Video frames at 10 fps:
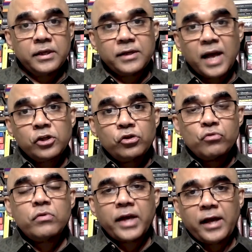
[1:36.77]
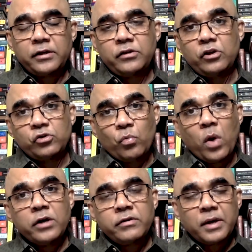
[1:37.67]
It has two characters,
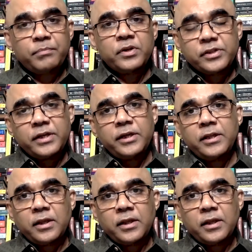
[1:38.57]
one representing